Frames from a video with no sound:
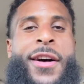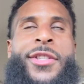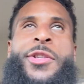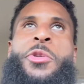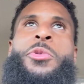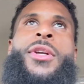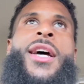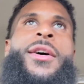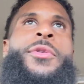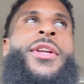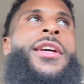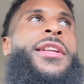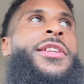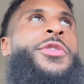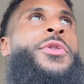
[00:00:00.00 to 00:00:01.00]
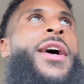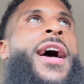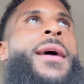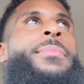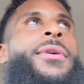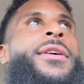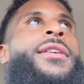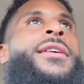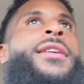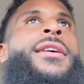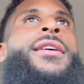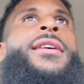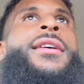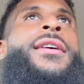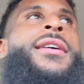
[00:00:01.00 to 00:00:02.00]
So when, I, when it do happen,
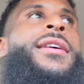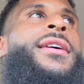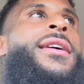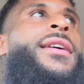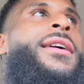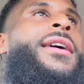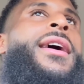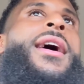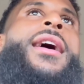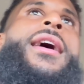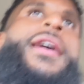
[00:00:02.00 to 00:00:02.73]
and